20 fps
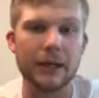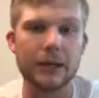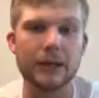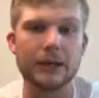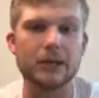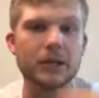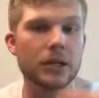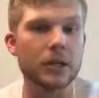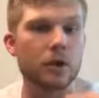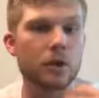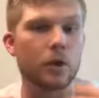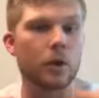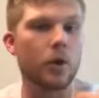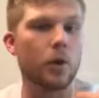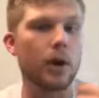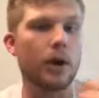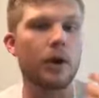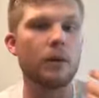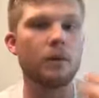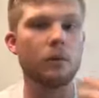it's gonna
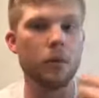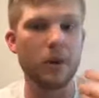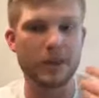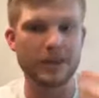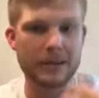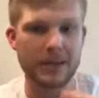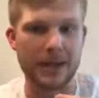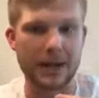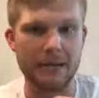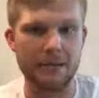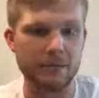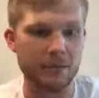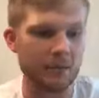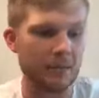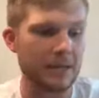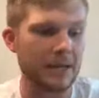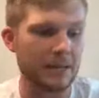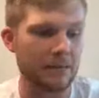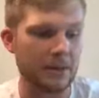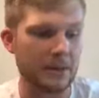require more time for
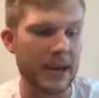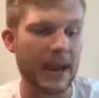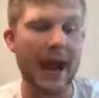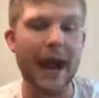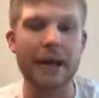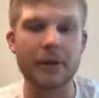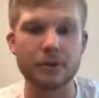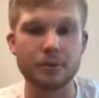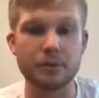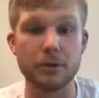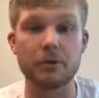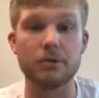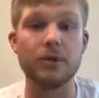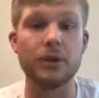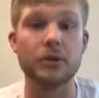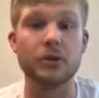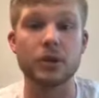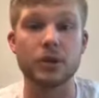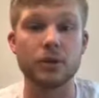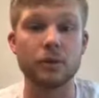me to be as
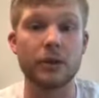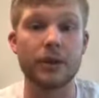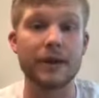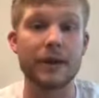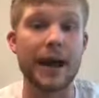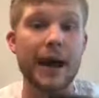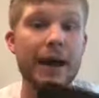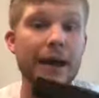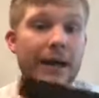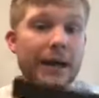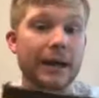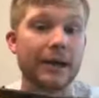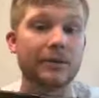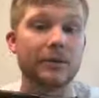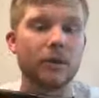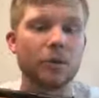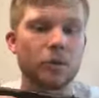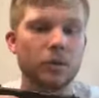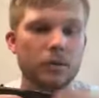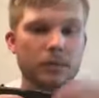proficient with that as
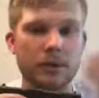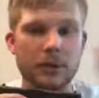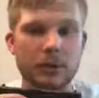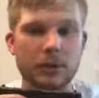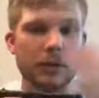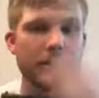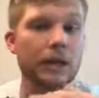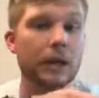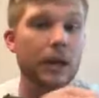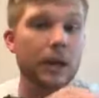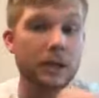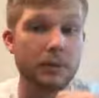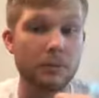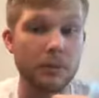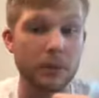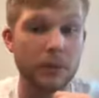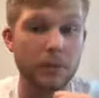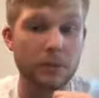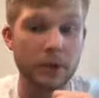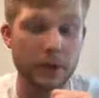I would be with the
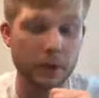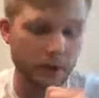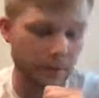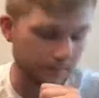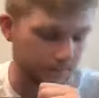9mm.